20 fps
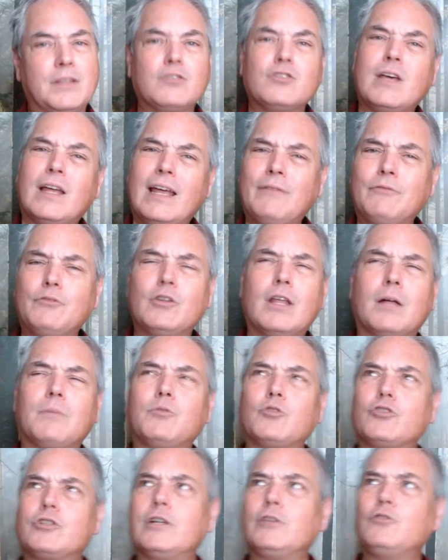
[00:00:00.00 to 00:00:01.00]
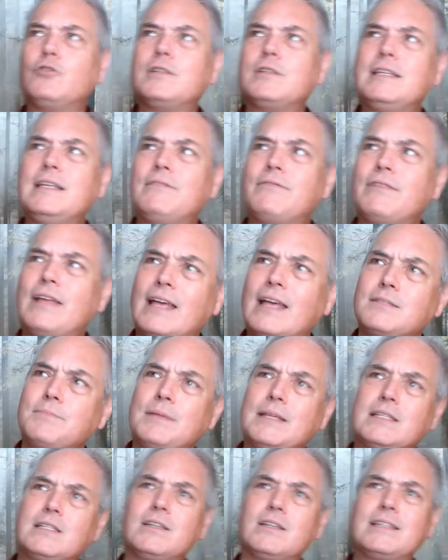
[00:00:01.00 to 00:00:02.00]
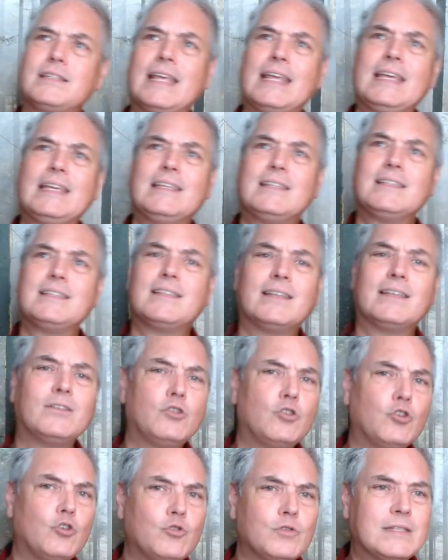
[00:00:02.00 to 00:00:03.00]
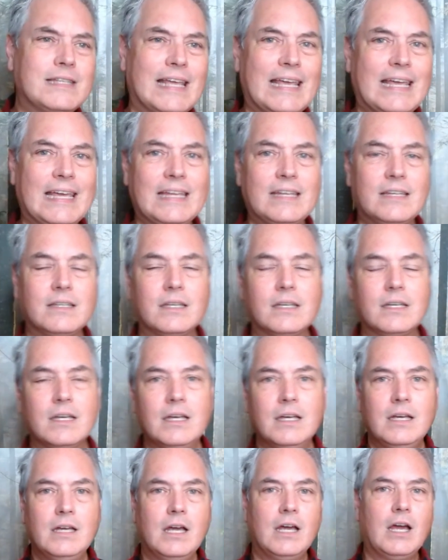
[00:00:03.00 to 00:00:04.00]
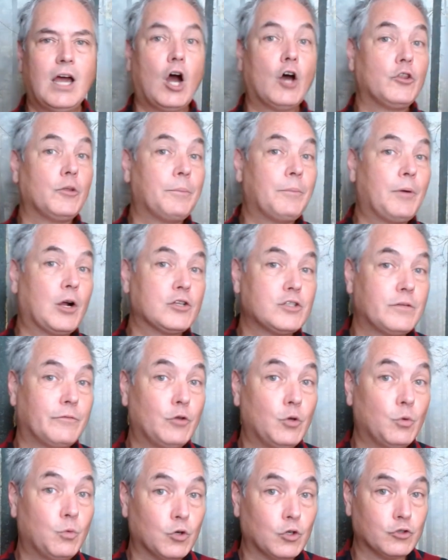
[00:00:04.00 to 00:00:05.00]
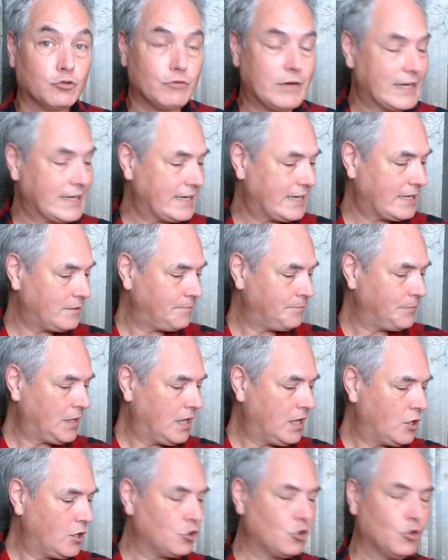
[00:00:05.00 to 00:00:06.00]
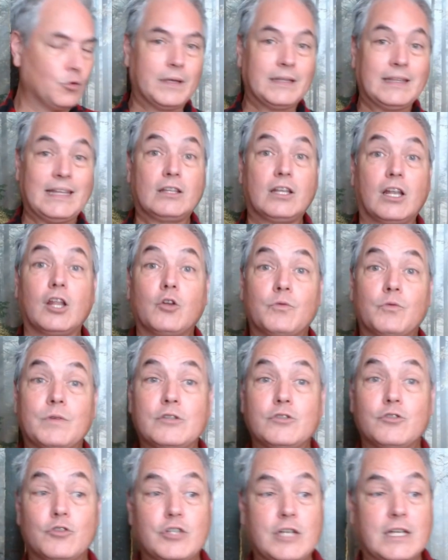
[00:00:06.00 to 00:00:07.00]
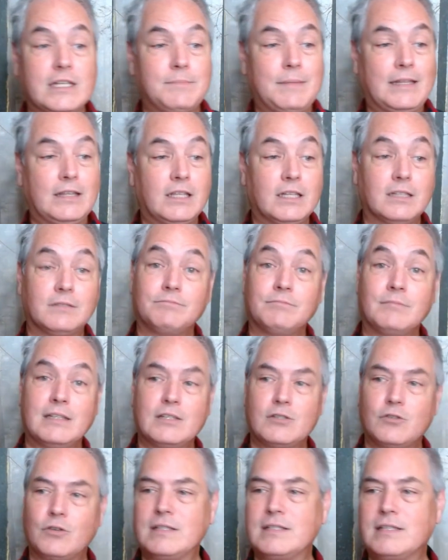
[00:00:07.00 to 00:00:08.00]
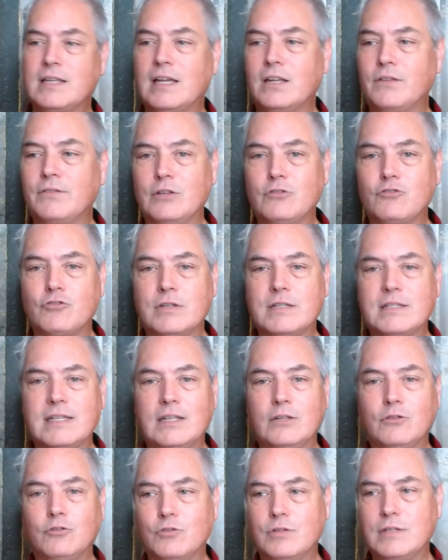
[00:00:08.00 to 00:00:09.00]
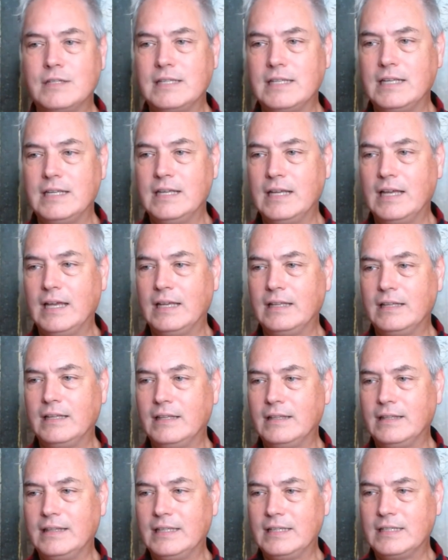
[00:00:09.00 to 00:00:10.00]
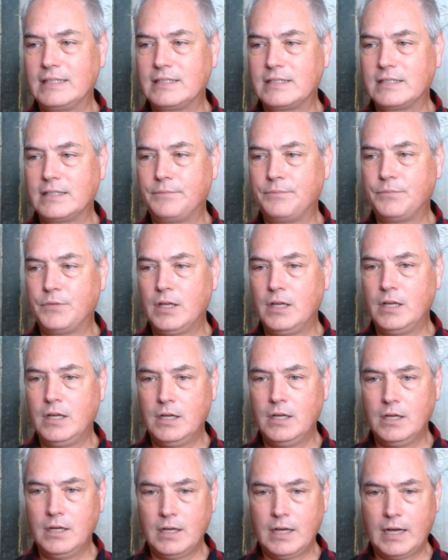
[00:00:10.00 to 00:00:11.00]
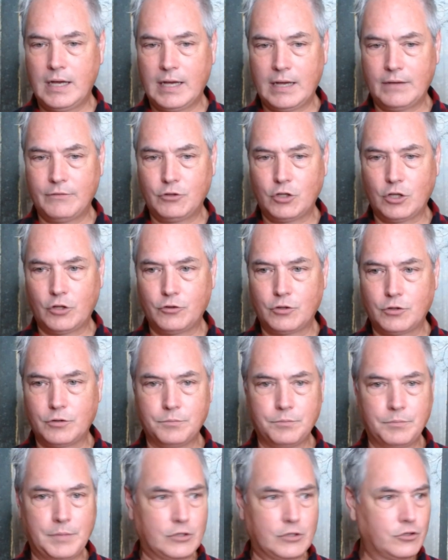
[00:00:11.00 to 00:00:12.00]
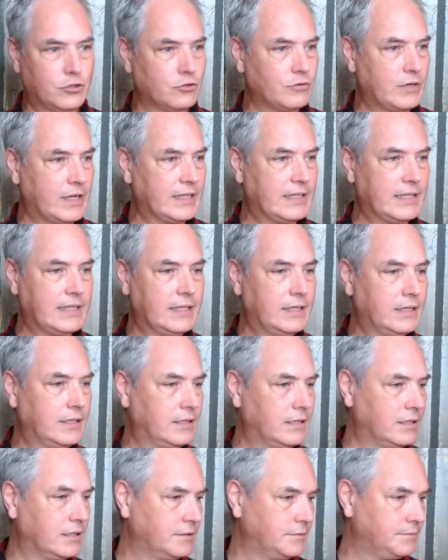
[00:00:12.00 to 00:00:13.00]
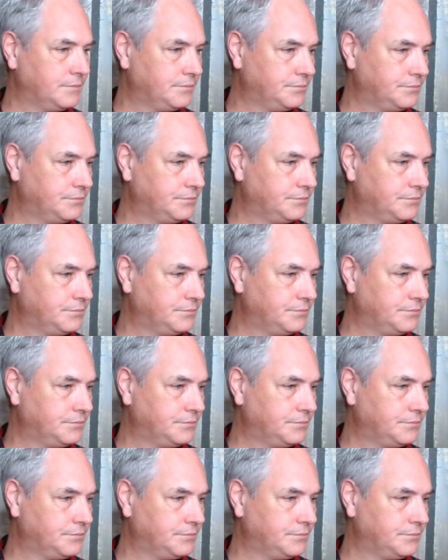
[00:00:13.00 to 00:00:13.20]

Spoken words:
So I have to double check to see if asbestos is used in other parts of the world right now, knowing that a lot of research has been done. So it's kind of interesting to see this. I have another picture right here.